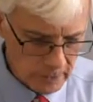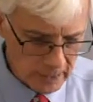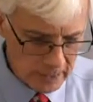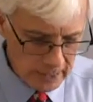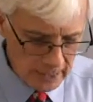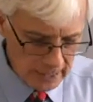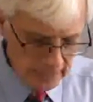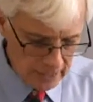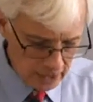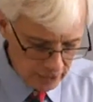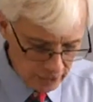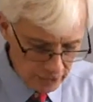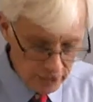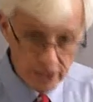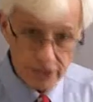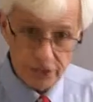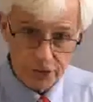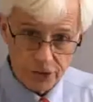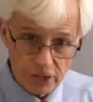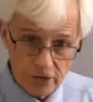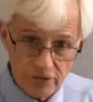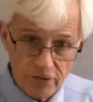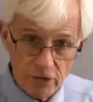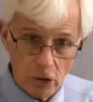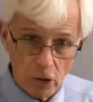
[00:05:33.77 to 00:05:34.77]
In this
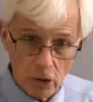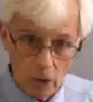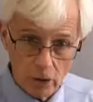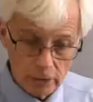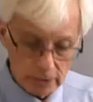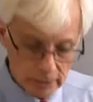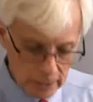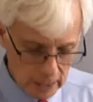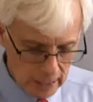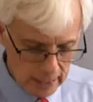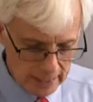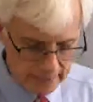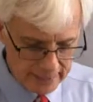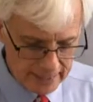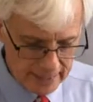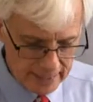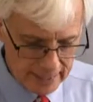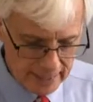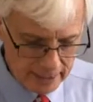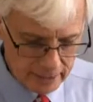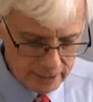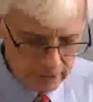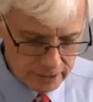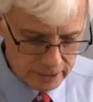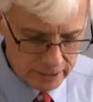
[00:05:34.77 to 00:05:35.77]
difficult
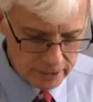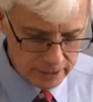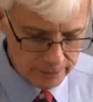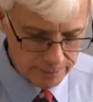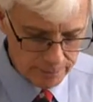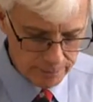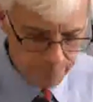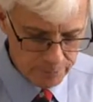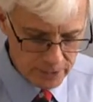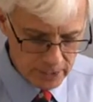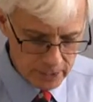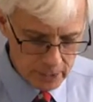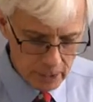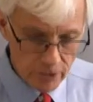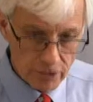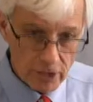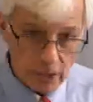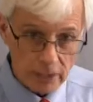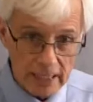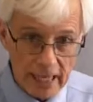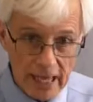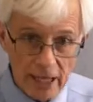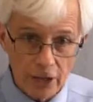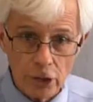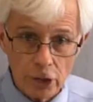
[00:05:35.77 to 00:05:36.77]
context, the
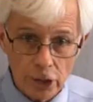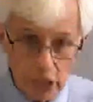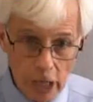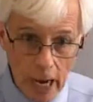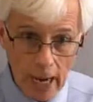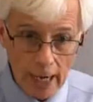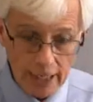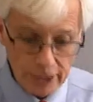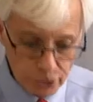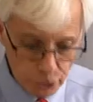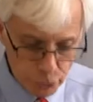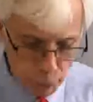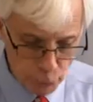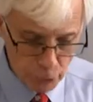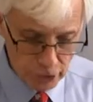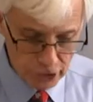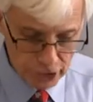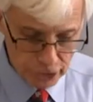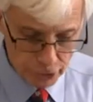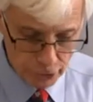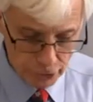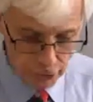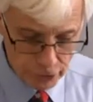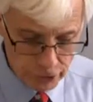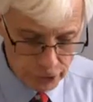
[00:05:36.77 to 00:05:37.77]
letter guides
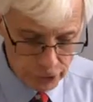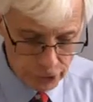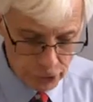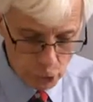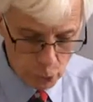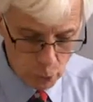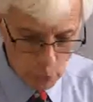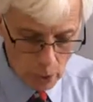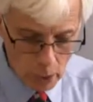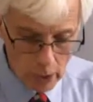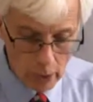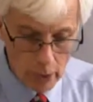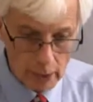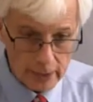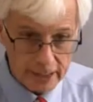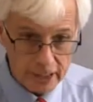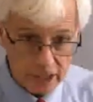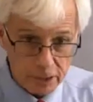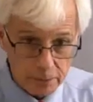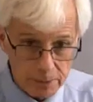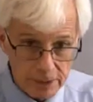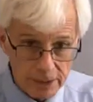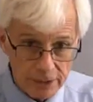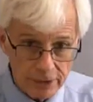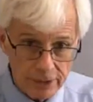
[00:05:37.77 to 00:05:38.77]
readers who are
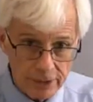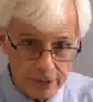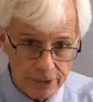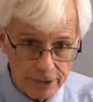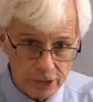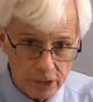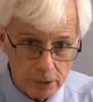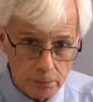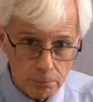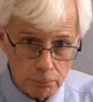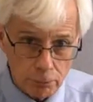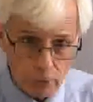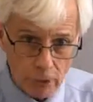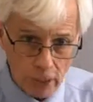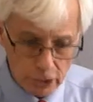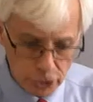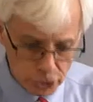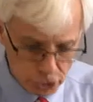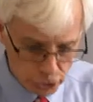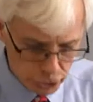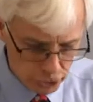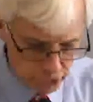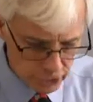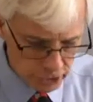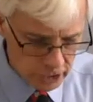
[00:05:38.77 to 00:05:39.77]
experiencing
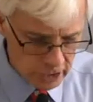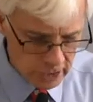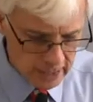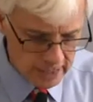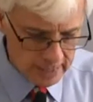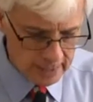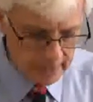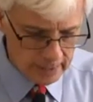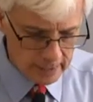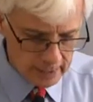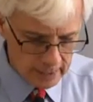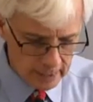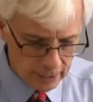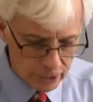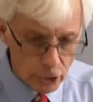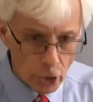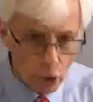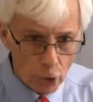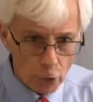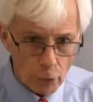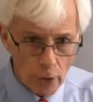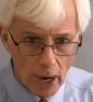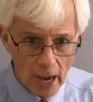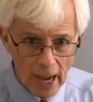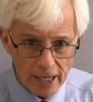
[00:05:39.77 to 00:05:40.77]
pressure and
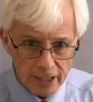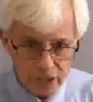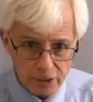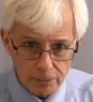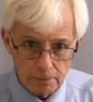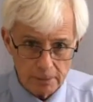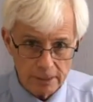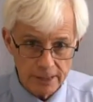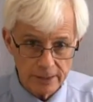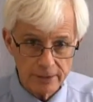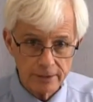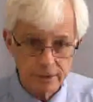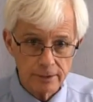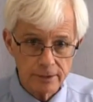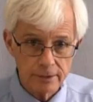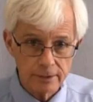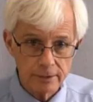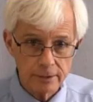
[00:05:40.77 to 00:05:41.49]
harassment,